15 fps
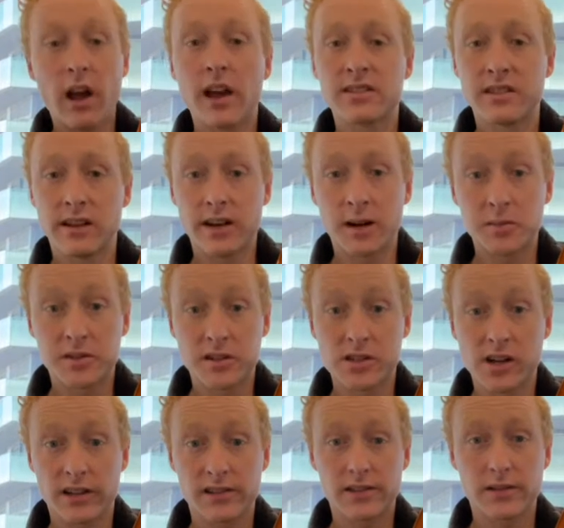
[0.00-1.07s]
as their name
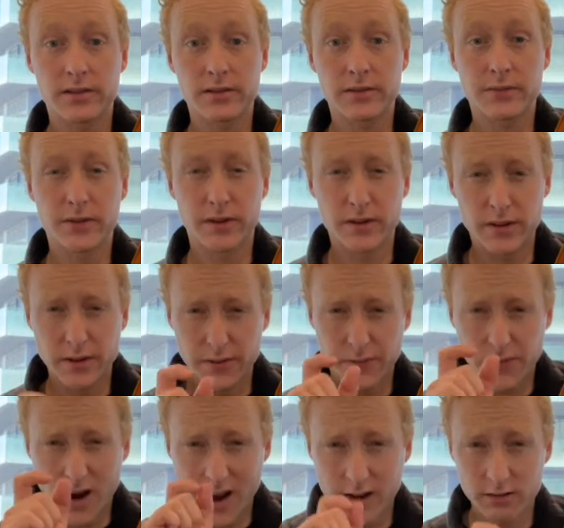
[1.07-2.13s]
suggests, for the
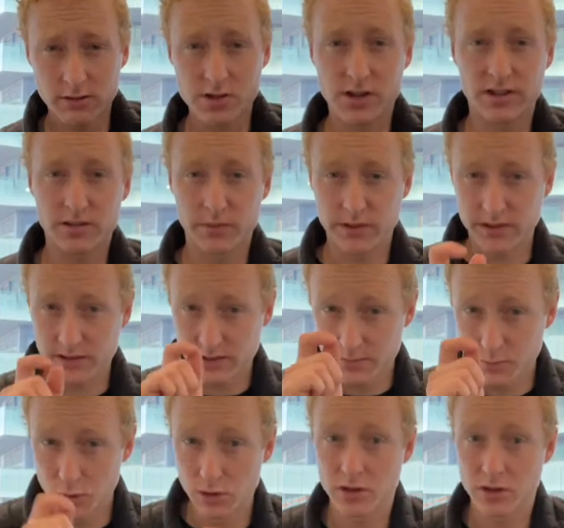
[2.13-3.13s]
finer adjustments, small